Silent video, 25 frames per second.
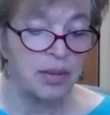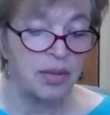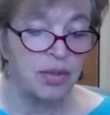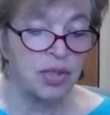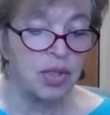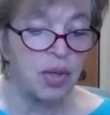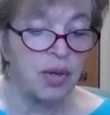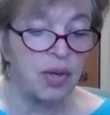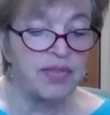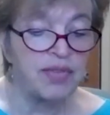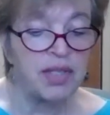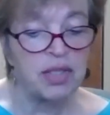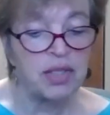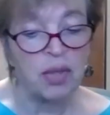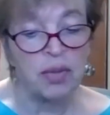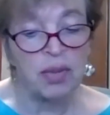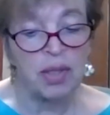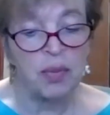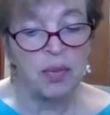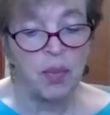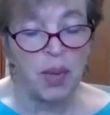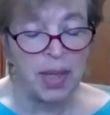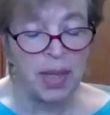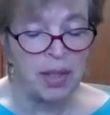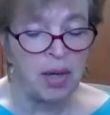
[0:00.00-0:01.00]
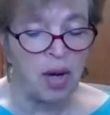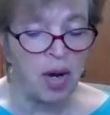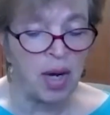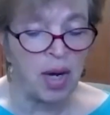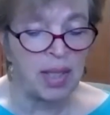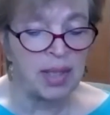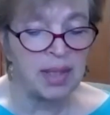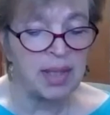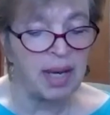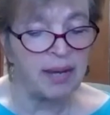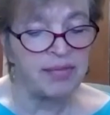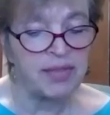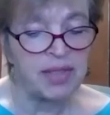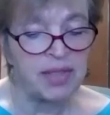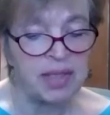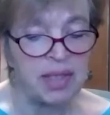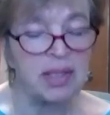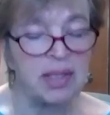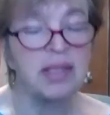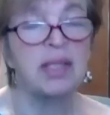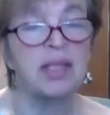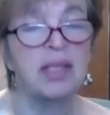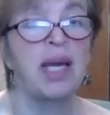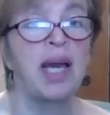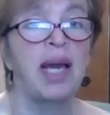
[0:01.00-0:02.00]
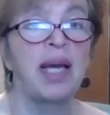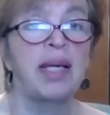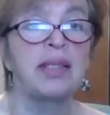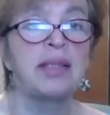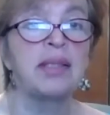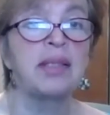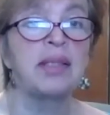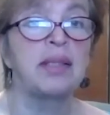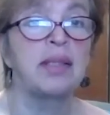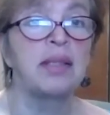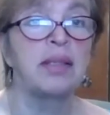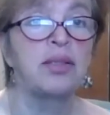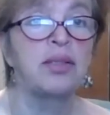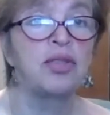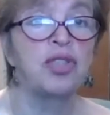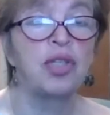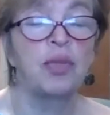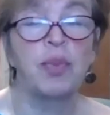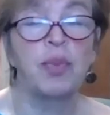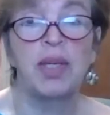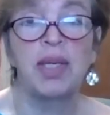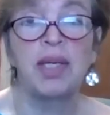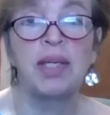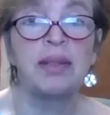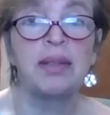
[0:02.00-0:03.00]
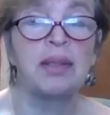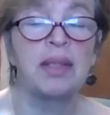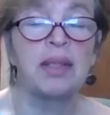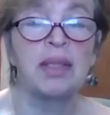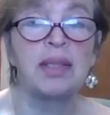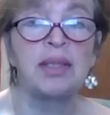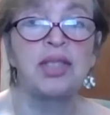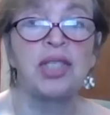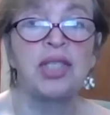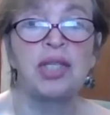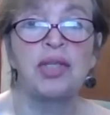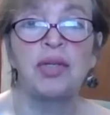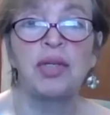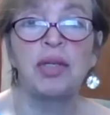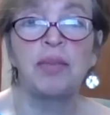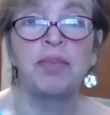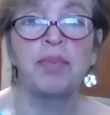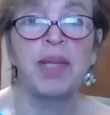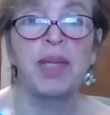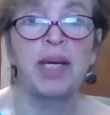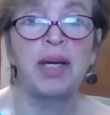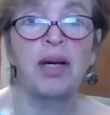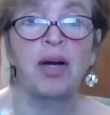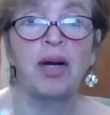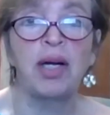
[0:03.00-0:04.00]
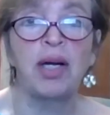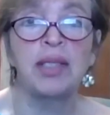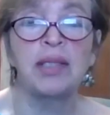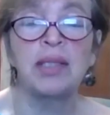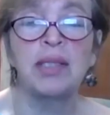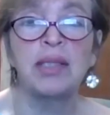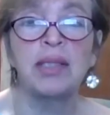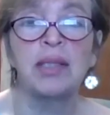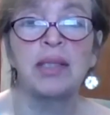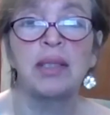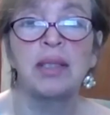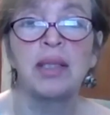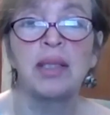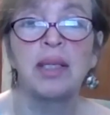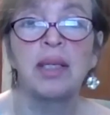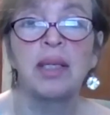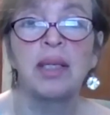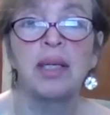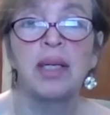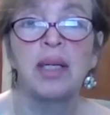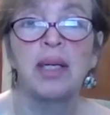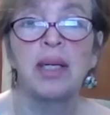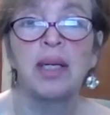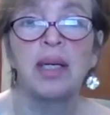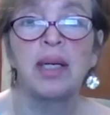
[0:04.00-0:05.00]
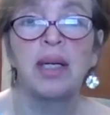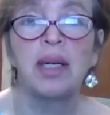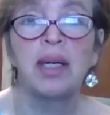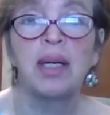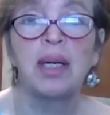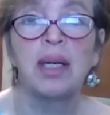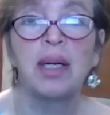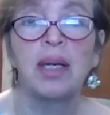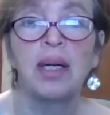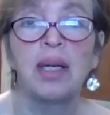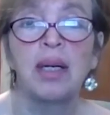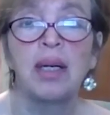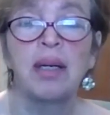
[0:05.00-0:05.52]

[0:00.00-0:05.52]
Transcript: So if there's only one heart left and it's the ace, should we con continue to play hearts? No.